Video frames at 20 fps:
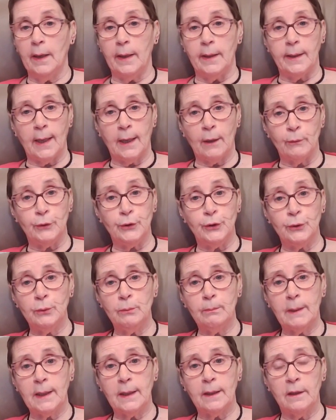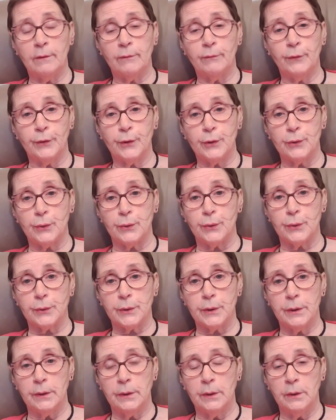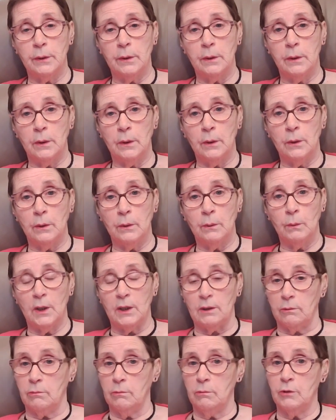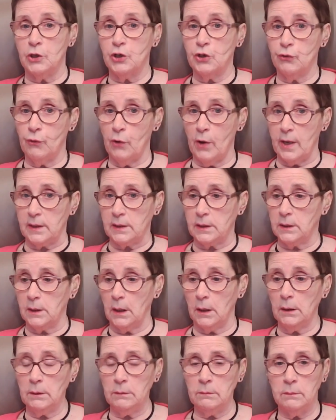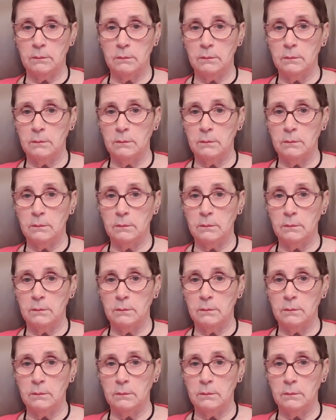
Now you may have thought, well, tracing,